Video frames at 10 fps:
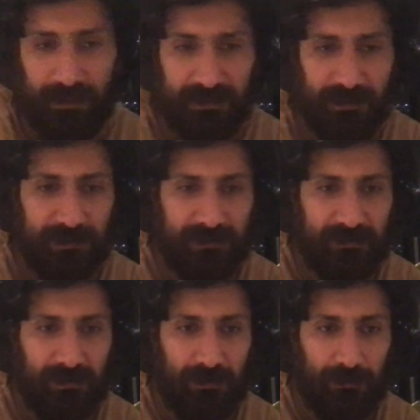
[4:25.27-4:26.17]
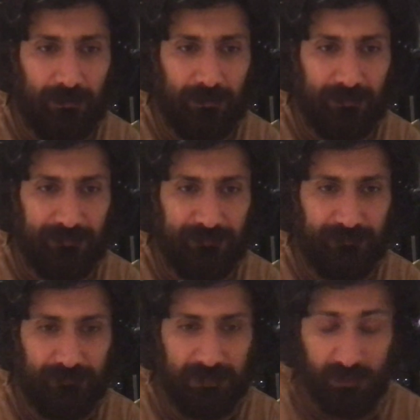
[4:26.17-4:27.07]
just terrible
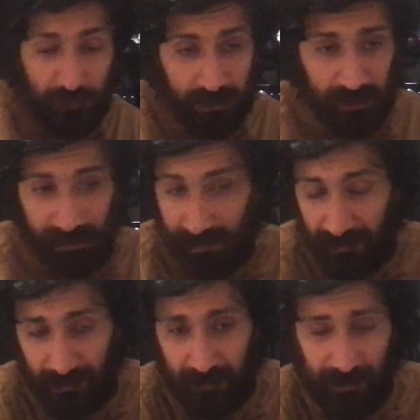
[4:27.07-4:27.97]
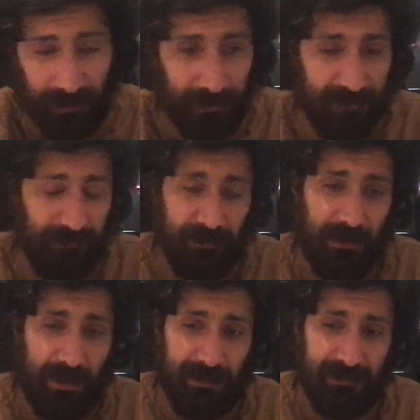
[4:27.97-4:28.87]
situation that it's
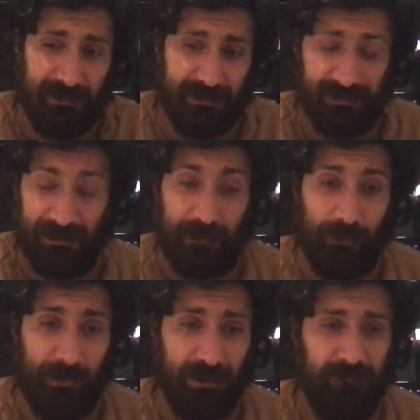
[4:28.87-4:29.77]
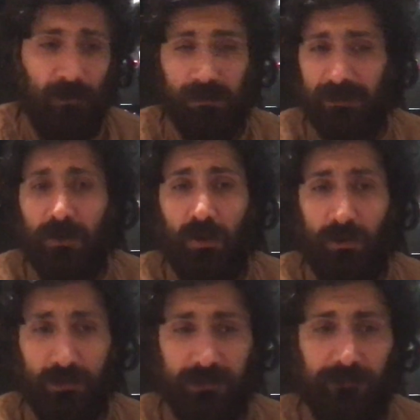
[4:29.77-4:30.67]
the Democrats' fault. It's
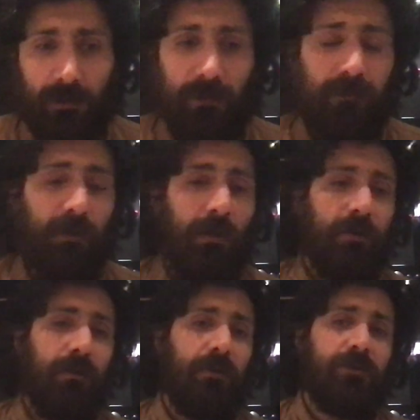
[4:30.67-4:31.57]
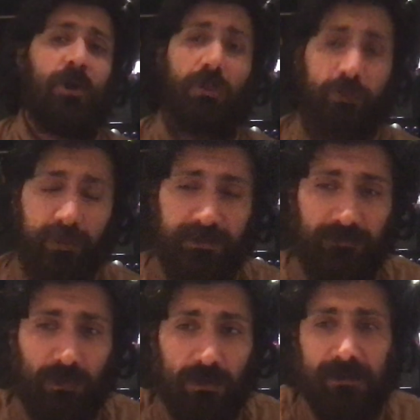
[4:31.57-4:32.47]
Hollywood's fault. It's
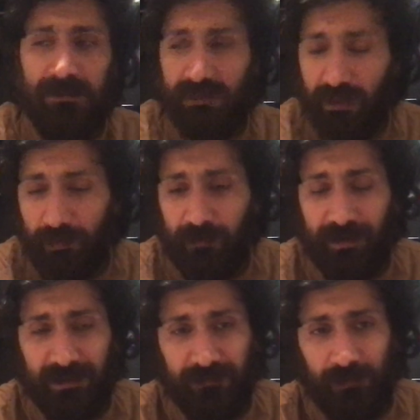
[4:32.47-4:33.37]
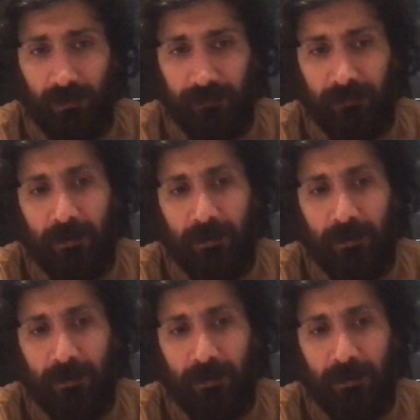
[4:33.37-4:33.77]
the Democrats' fault.